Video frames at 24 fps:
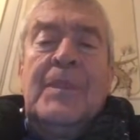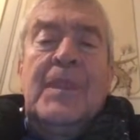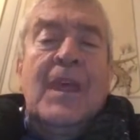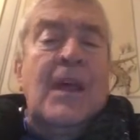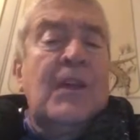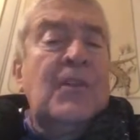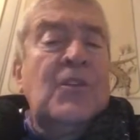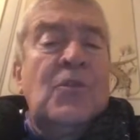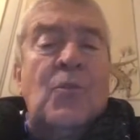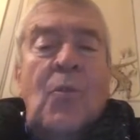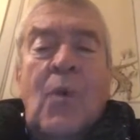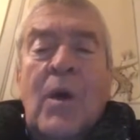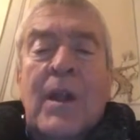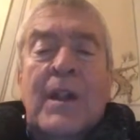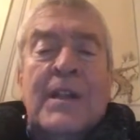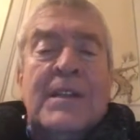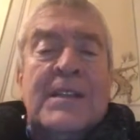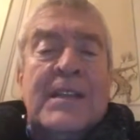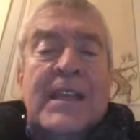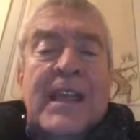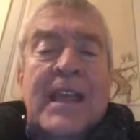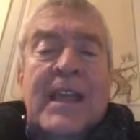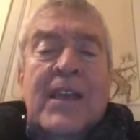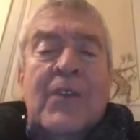doesn't want
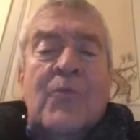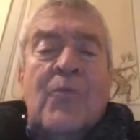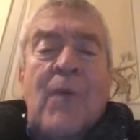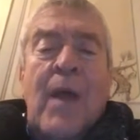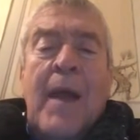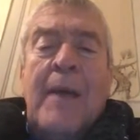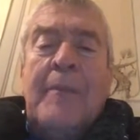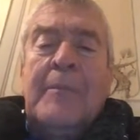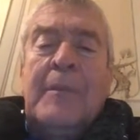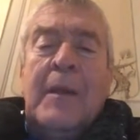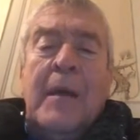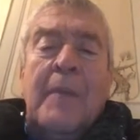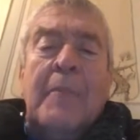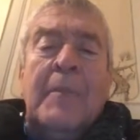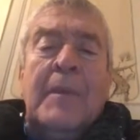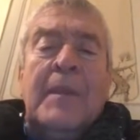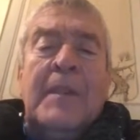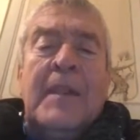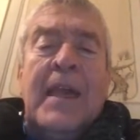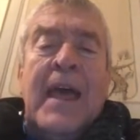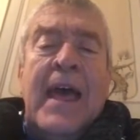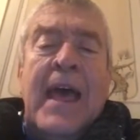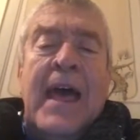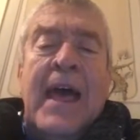his kid wrapped up
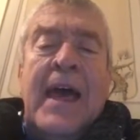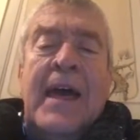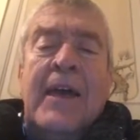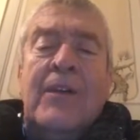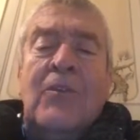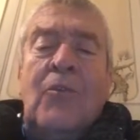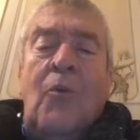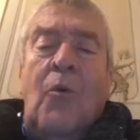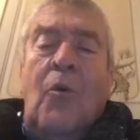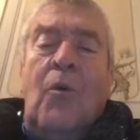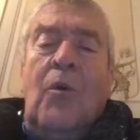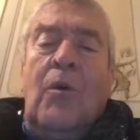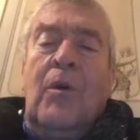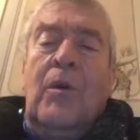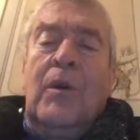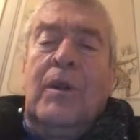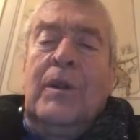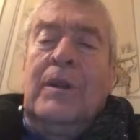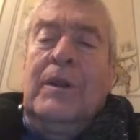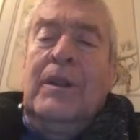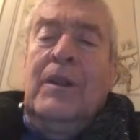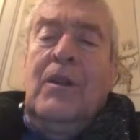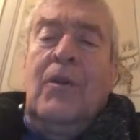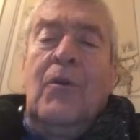in that,
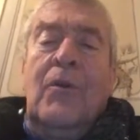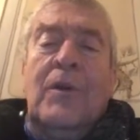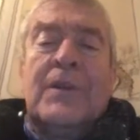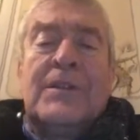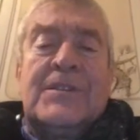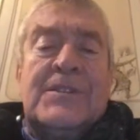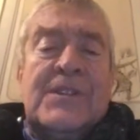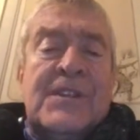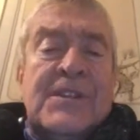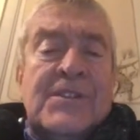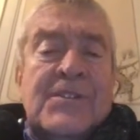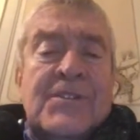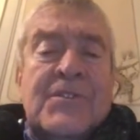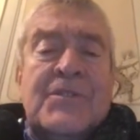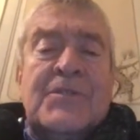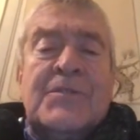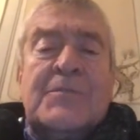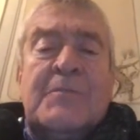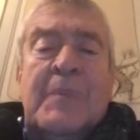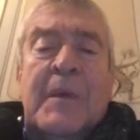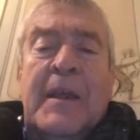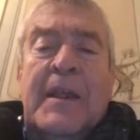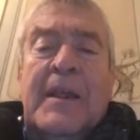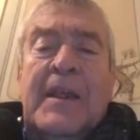or, his
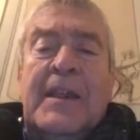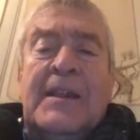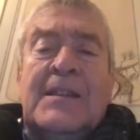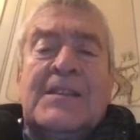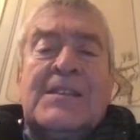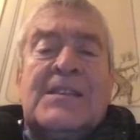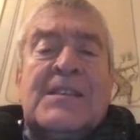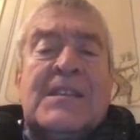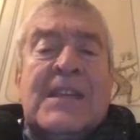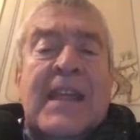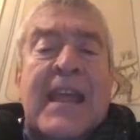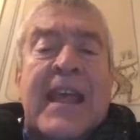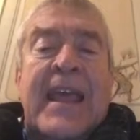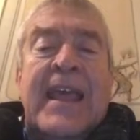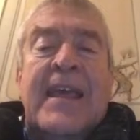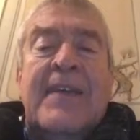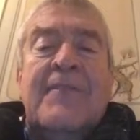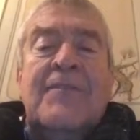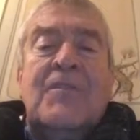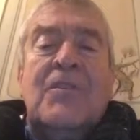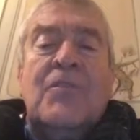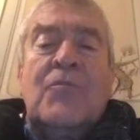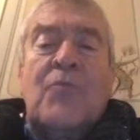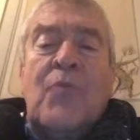sister's been
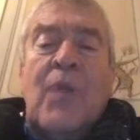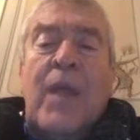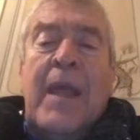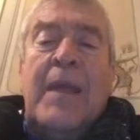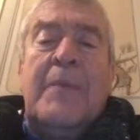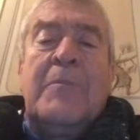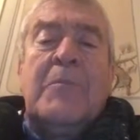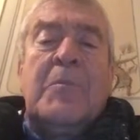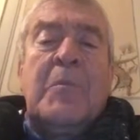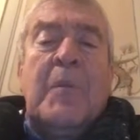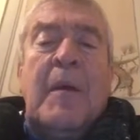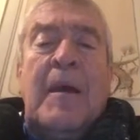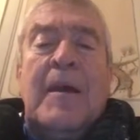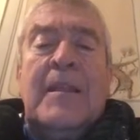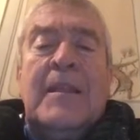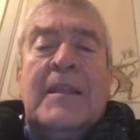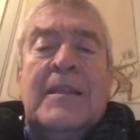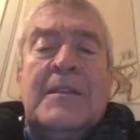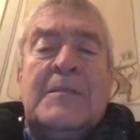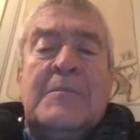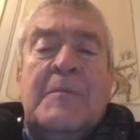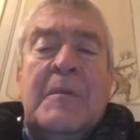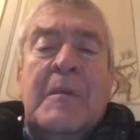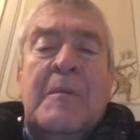enslaved and raped by
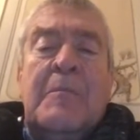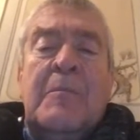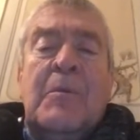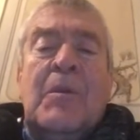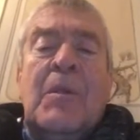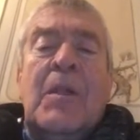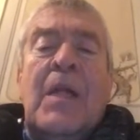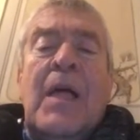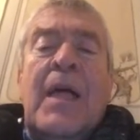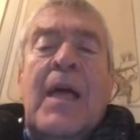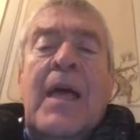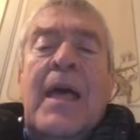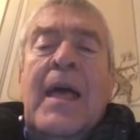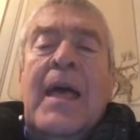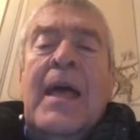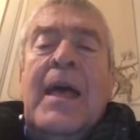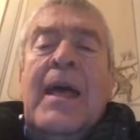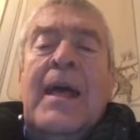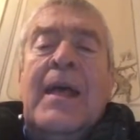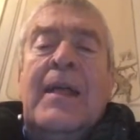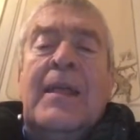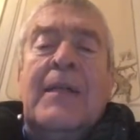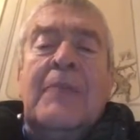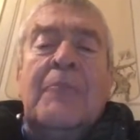these people.
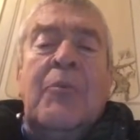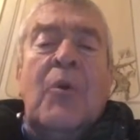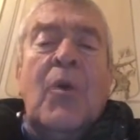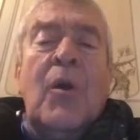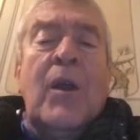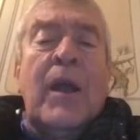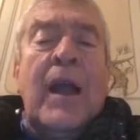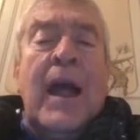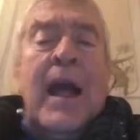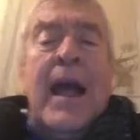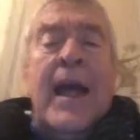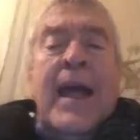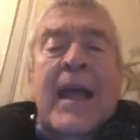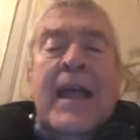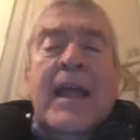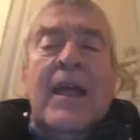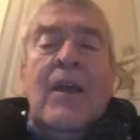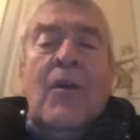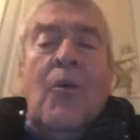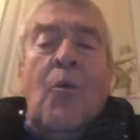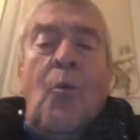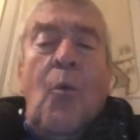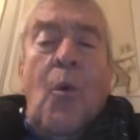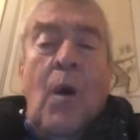The poor
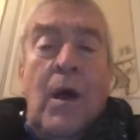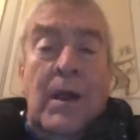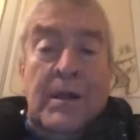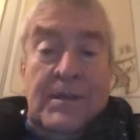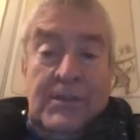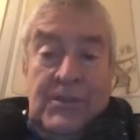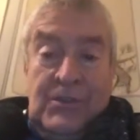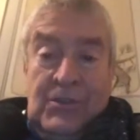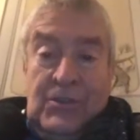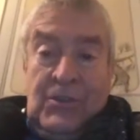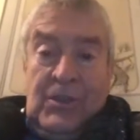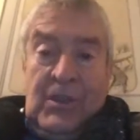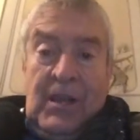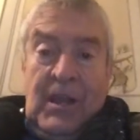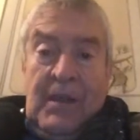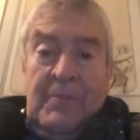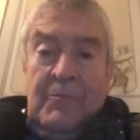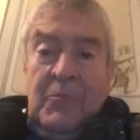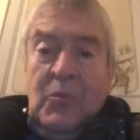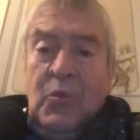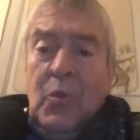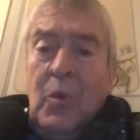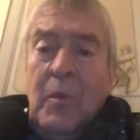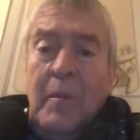guy wants to
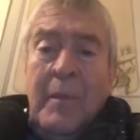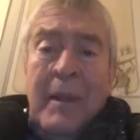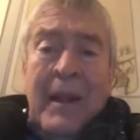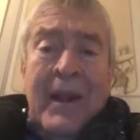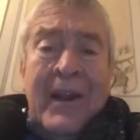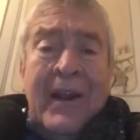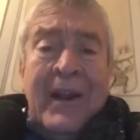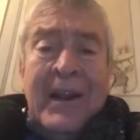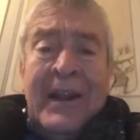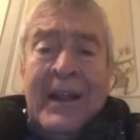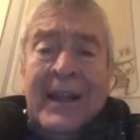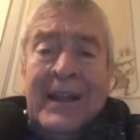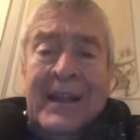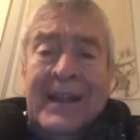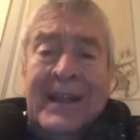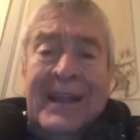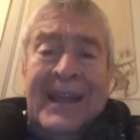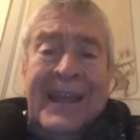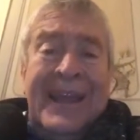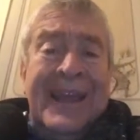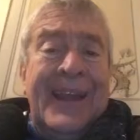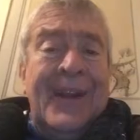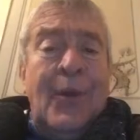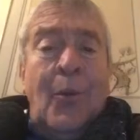come to America
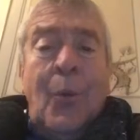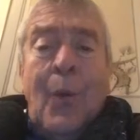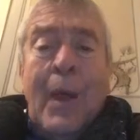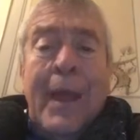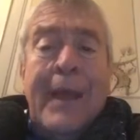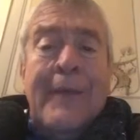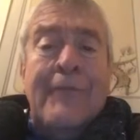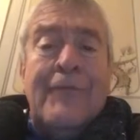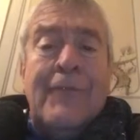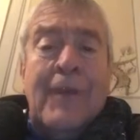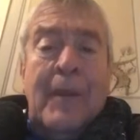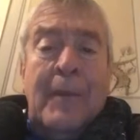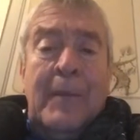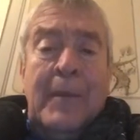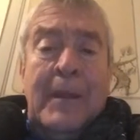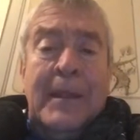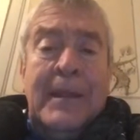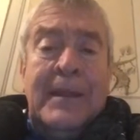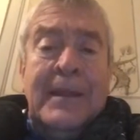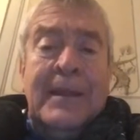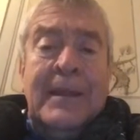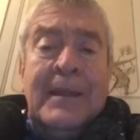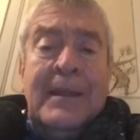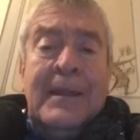to get away from
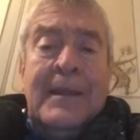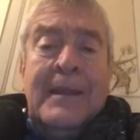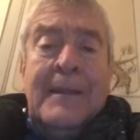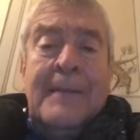it,